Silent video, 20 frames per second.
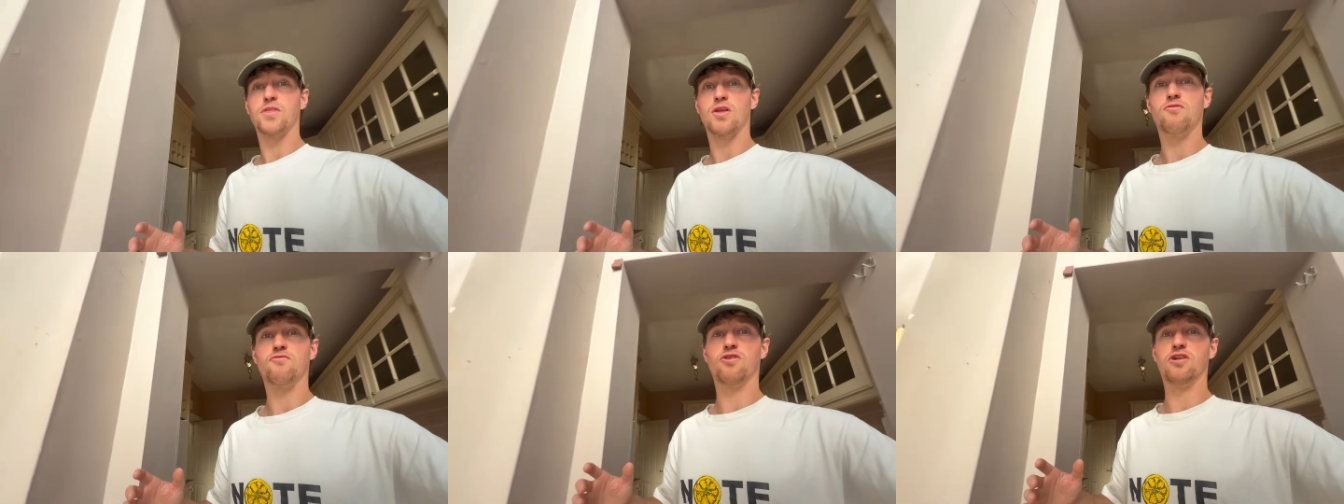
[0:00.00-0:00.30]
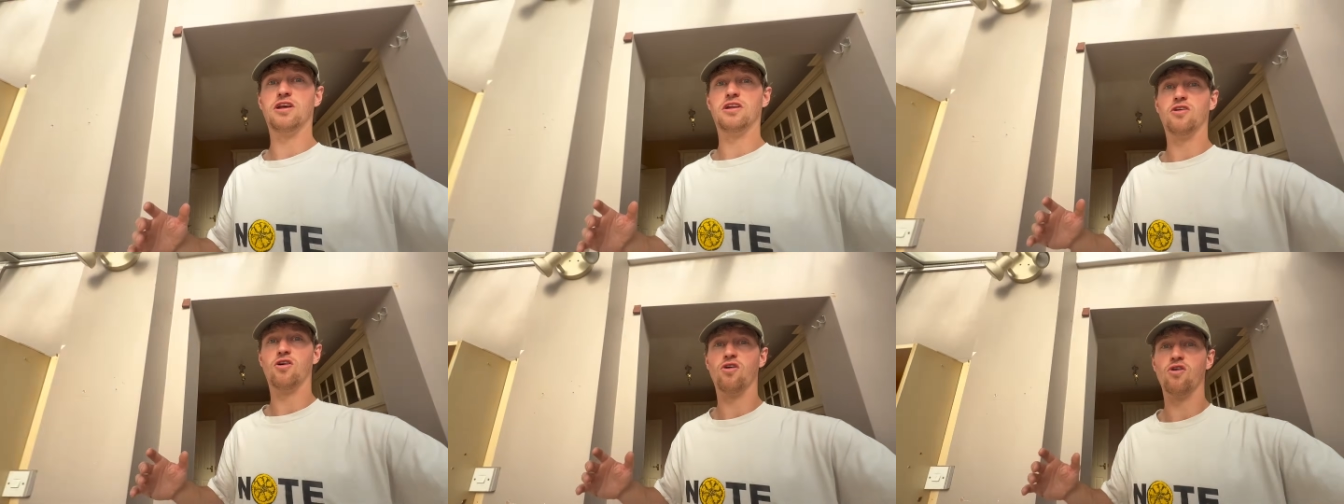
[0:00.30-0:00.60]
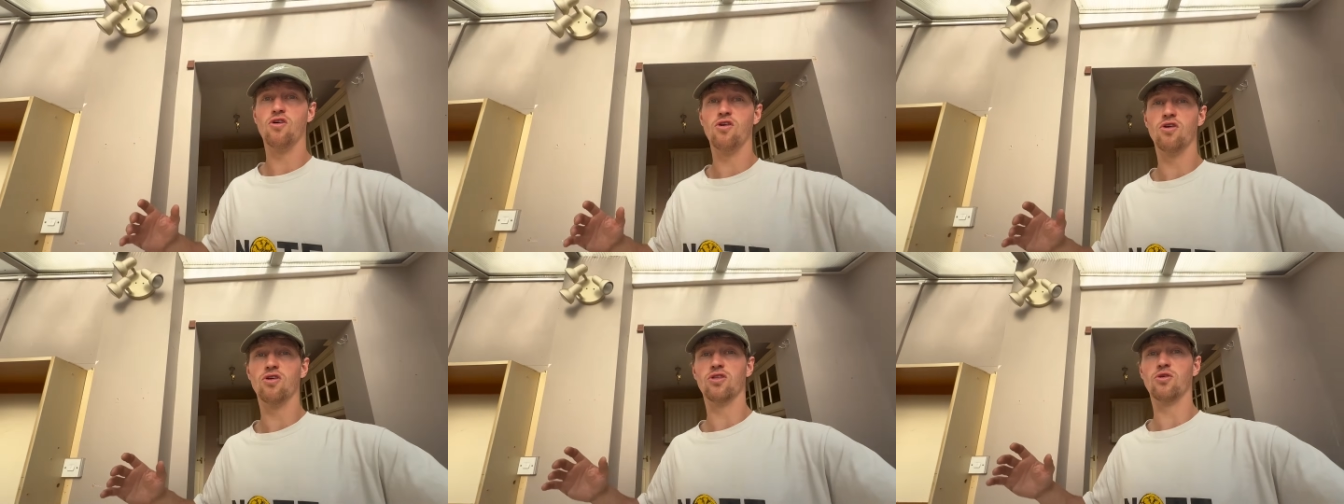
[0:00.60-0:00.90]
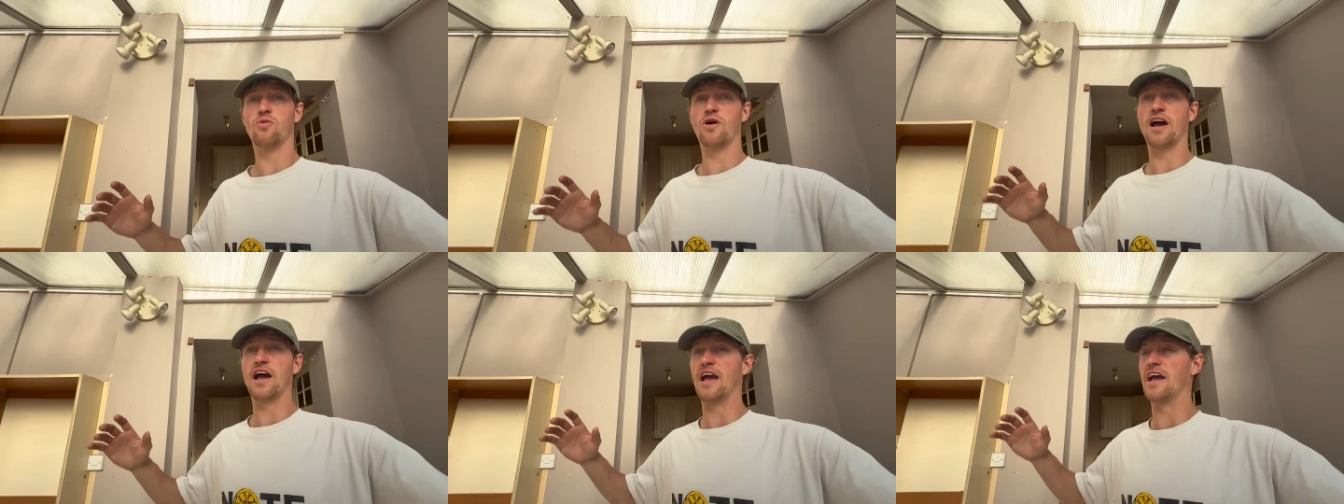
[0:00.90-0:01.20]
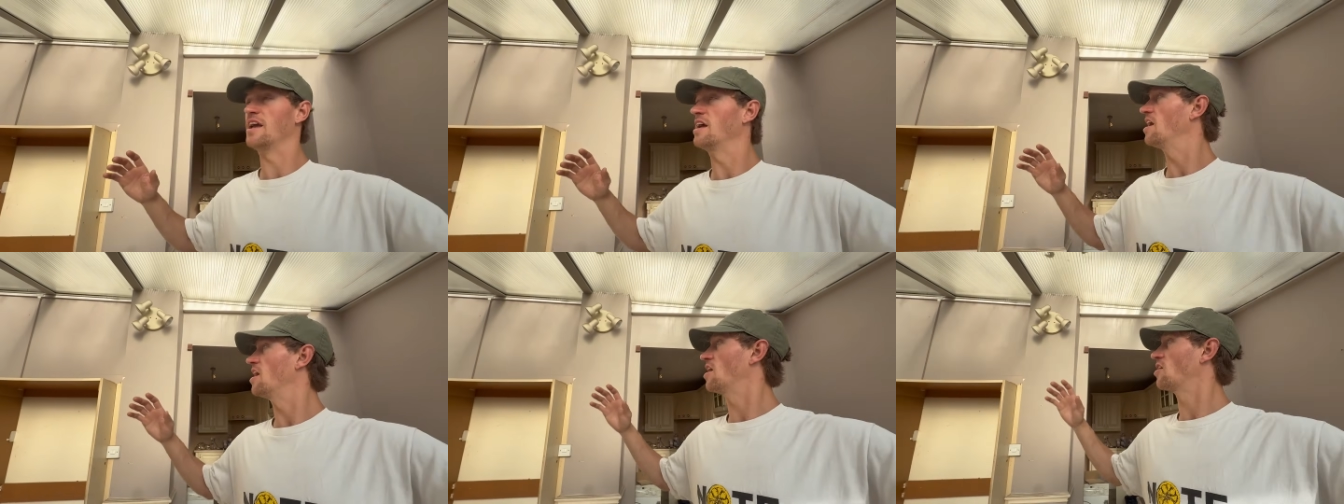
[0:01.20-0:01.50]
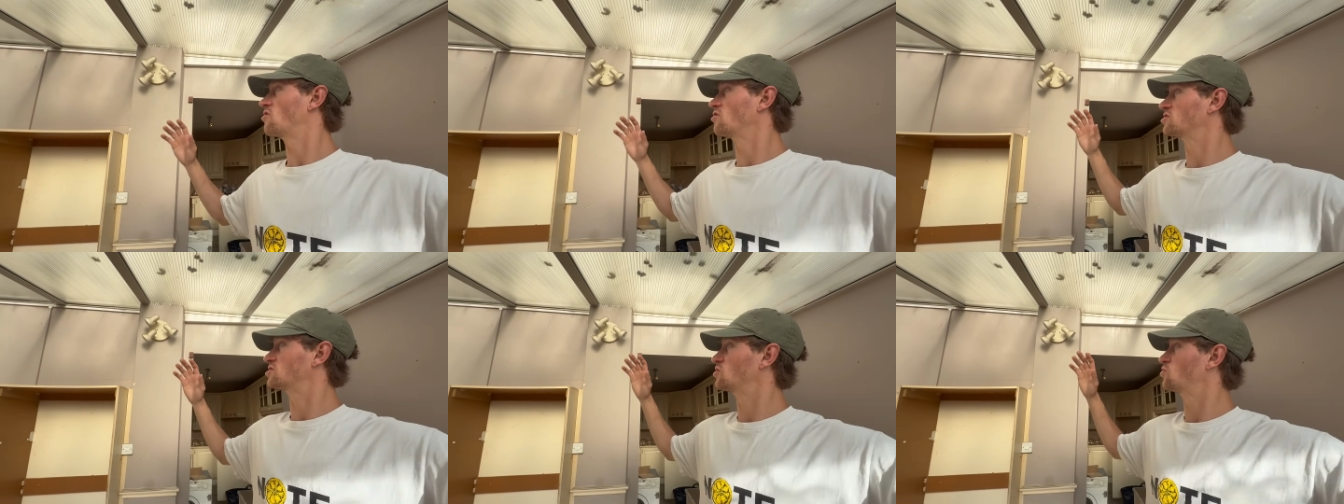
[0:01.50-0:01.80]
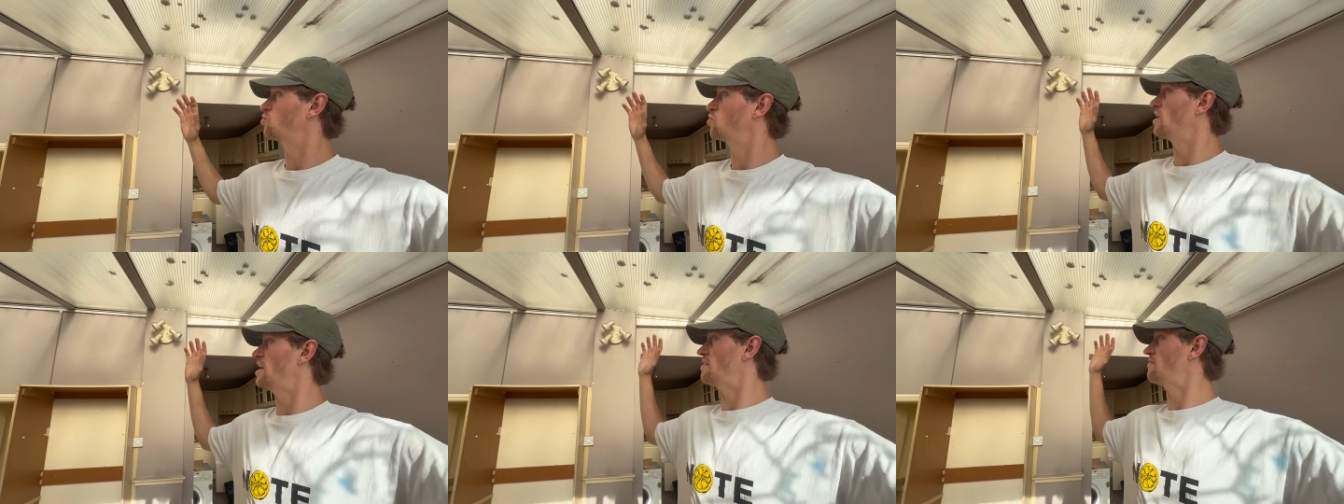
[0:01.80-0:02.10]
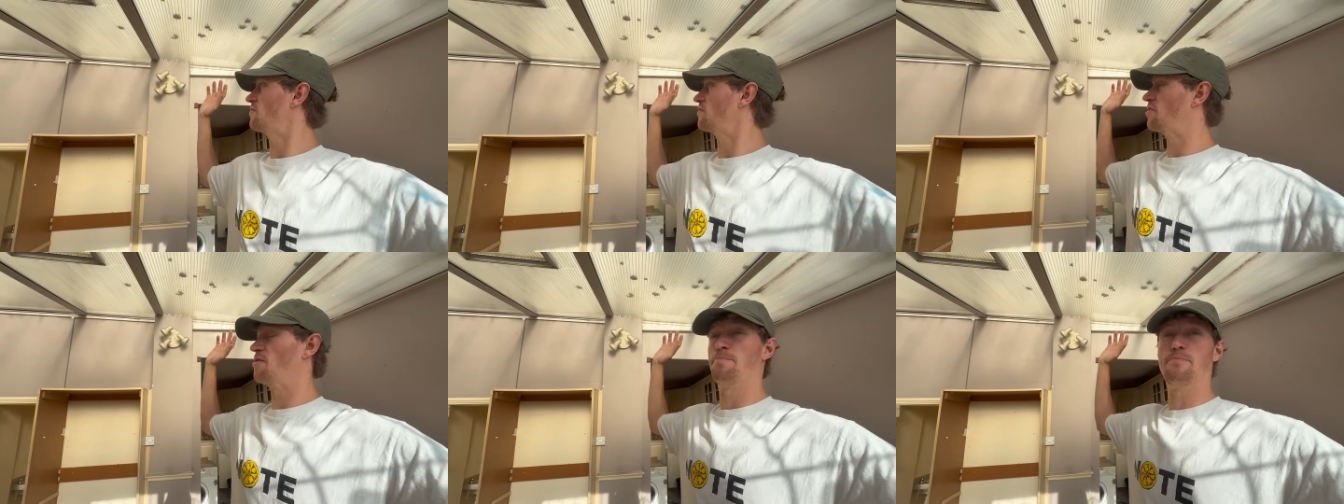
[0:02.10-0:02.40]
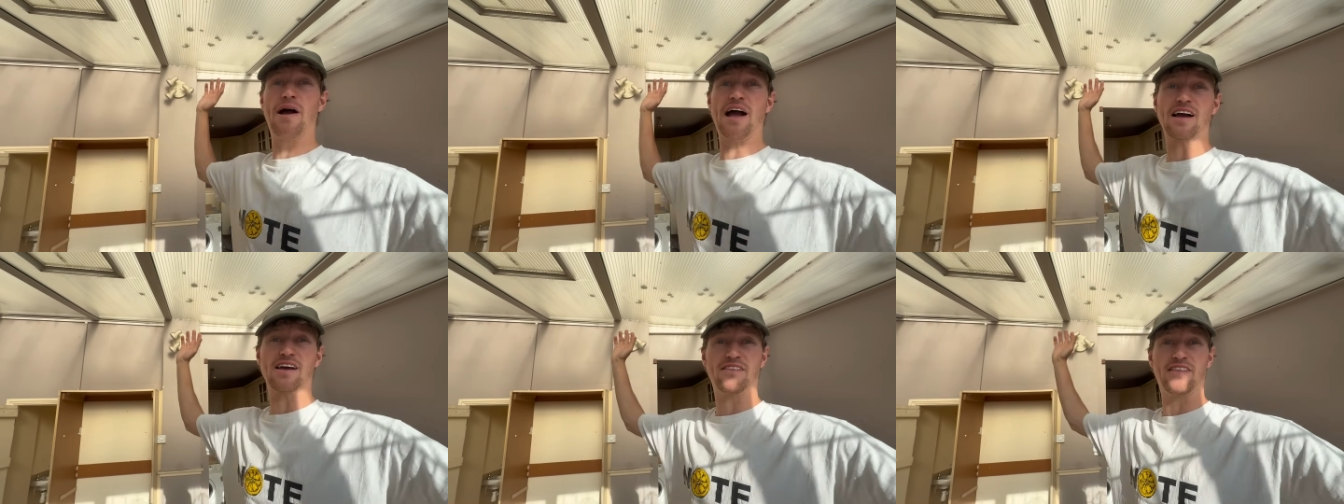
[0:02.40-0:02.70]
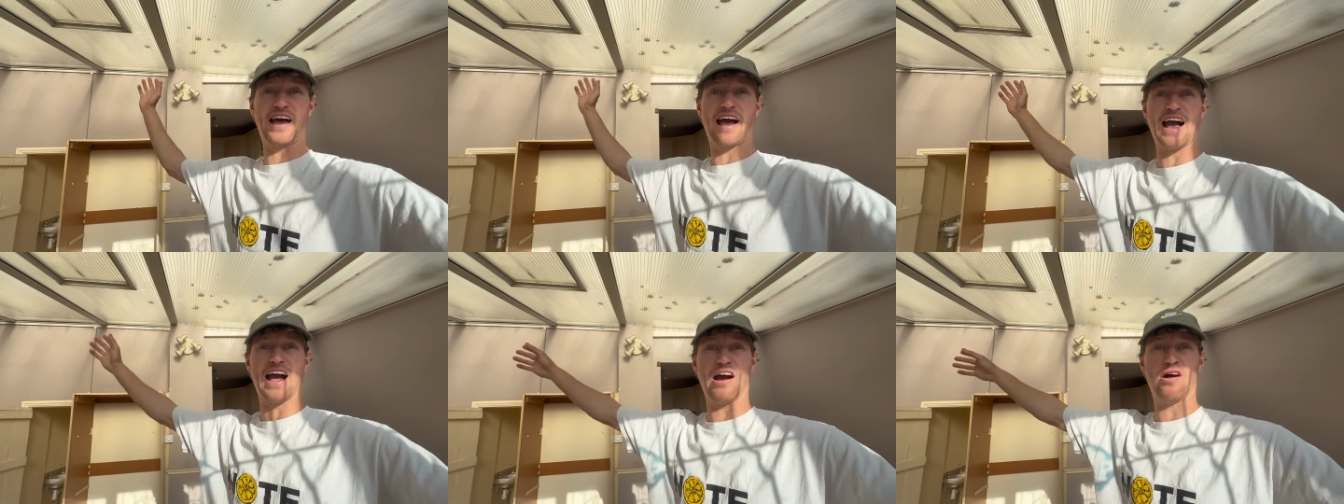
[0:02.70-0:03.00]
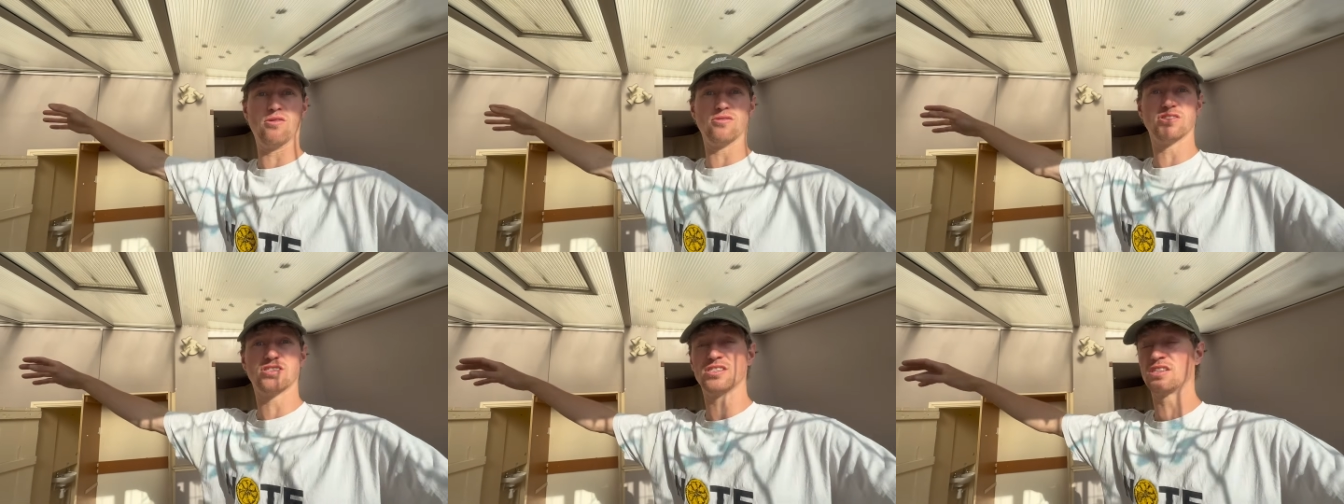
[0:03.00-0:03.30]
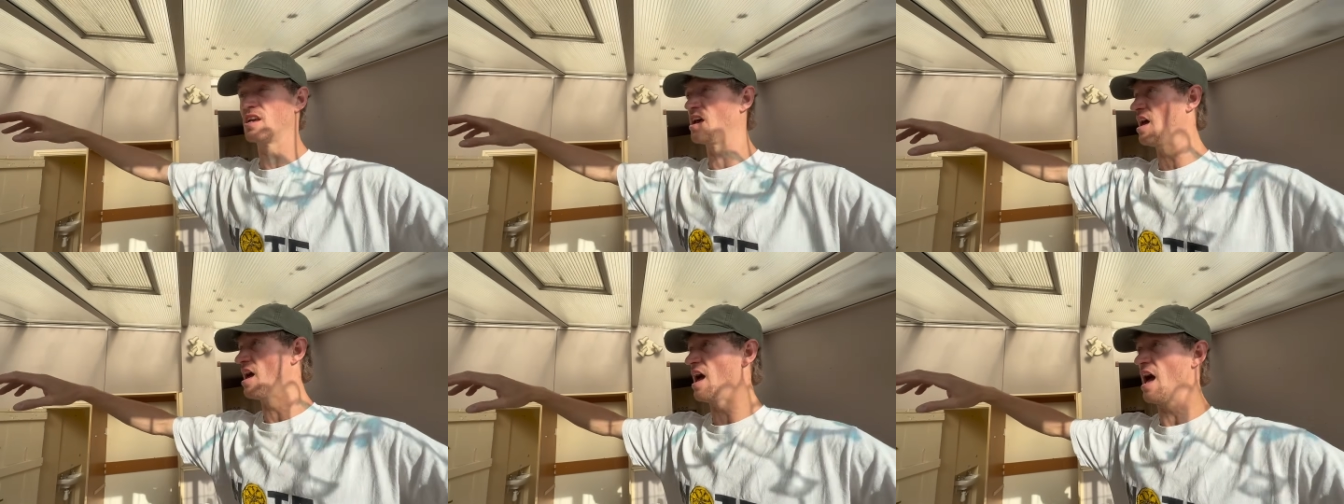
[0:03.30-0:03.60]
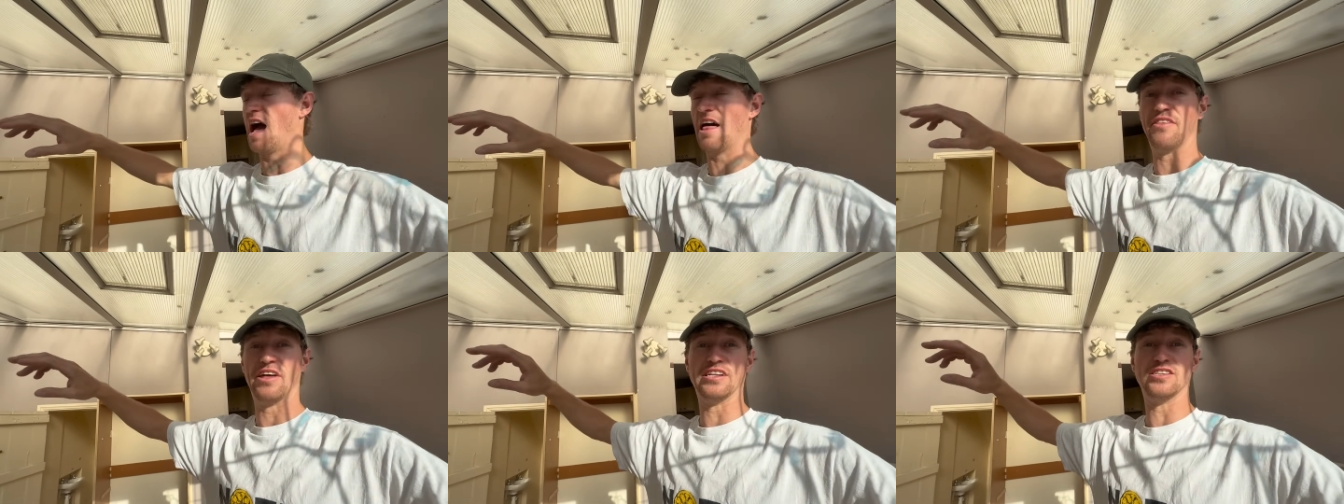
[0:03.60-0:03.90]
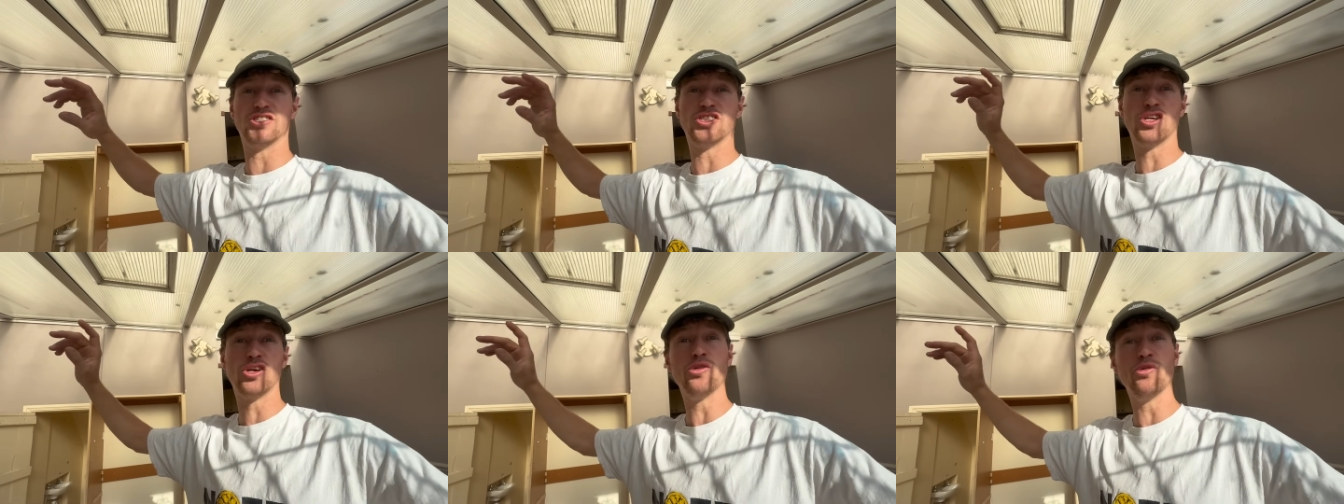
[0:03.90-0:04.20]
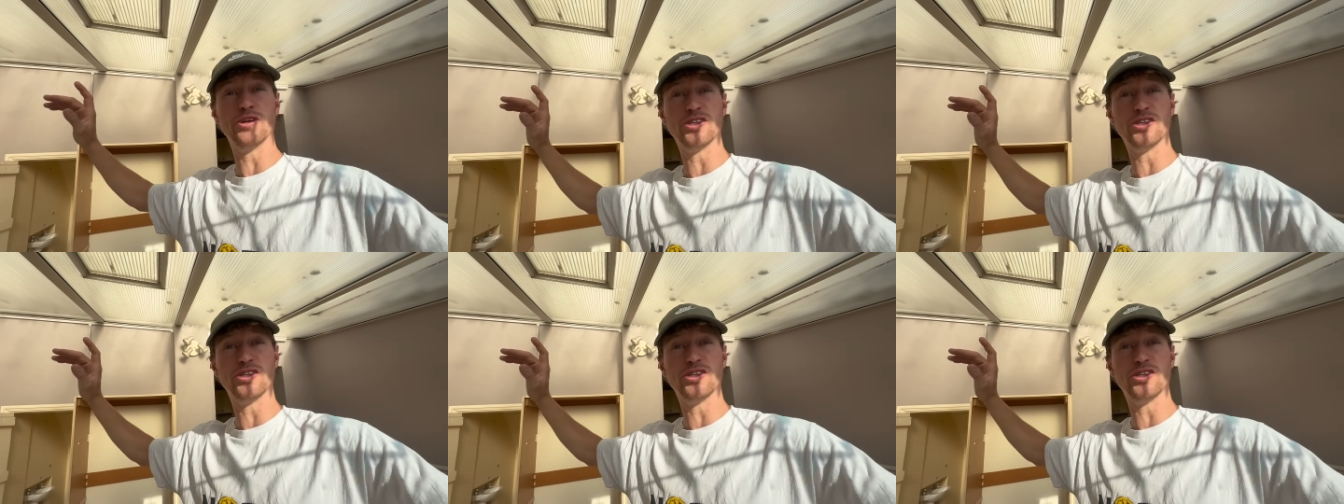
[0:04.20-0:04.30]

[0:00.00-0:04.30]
running all the way across the width of the back of the house, and then two